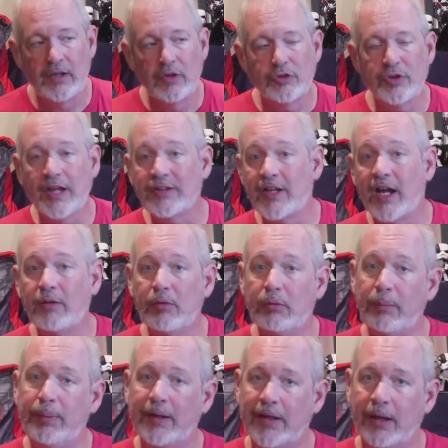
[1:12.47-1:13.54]
So that's kind of where
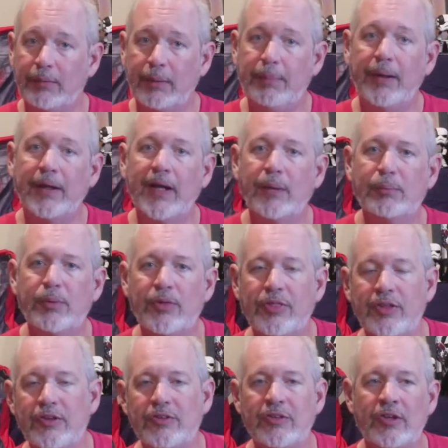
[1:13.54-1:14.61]
we pick up. We pick up with
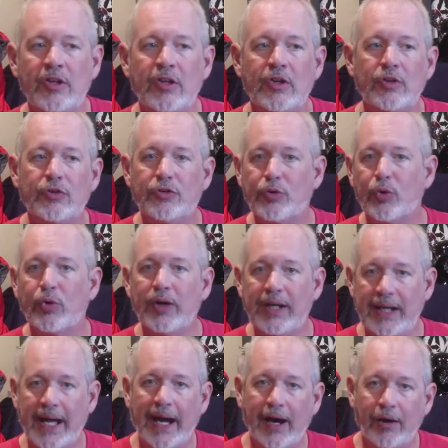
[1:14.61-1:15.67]
this story
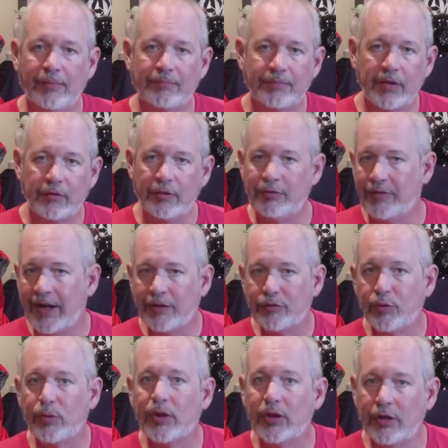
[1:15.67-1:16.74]
now we fast
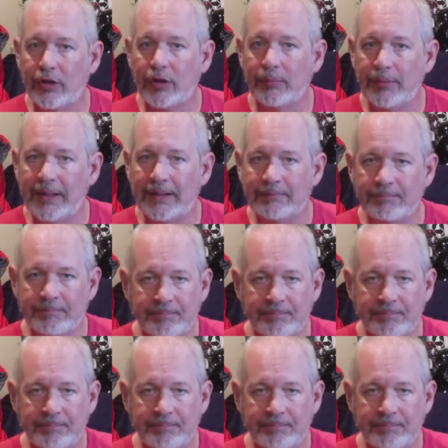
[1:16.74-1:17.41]
forward a little bit.